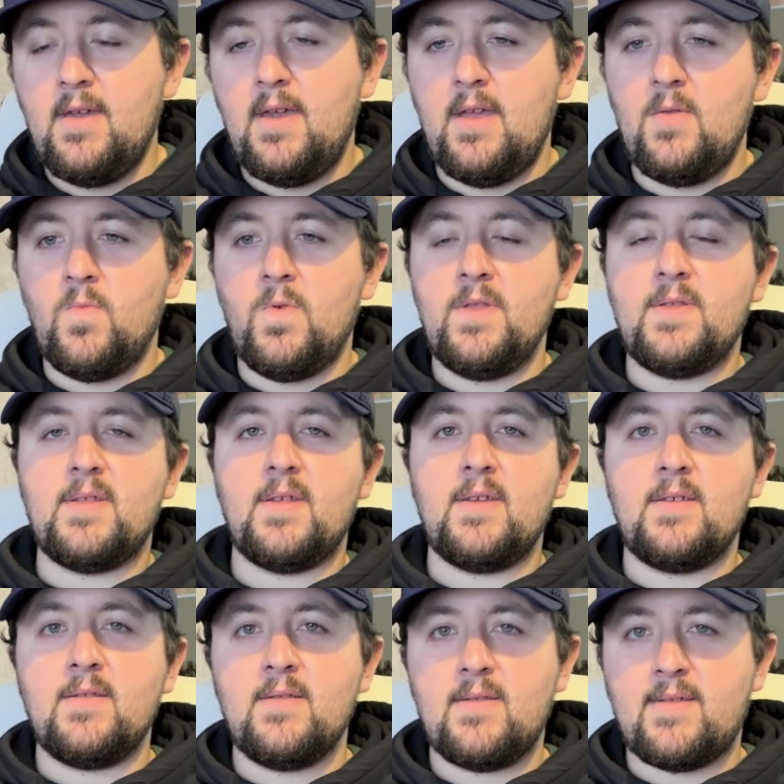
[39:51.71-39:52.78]
and
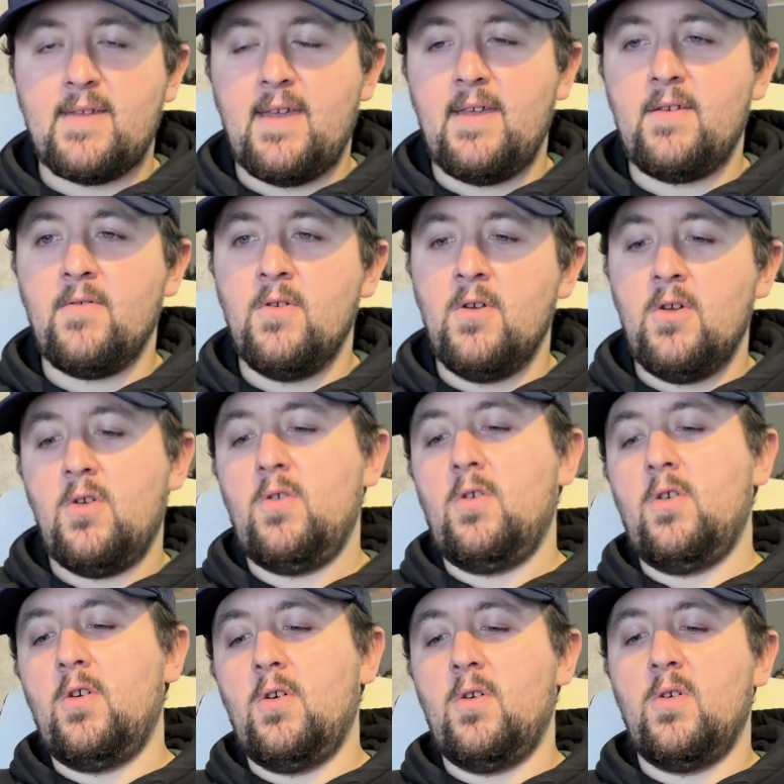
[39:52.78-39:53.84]
wincing, saying,
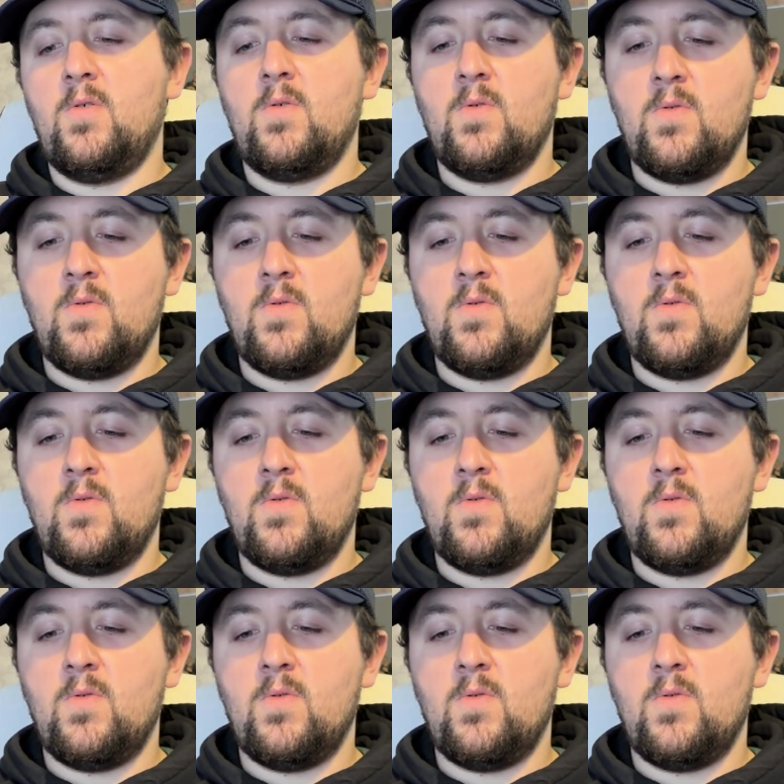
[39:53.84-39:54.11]
"Oh,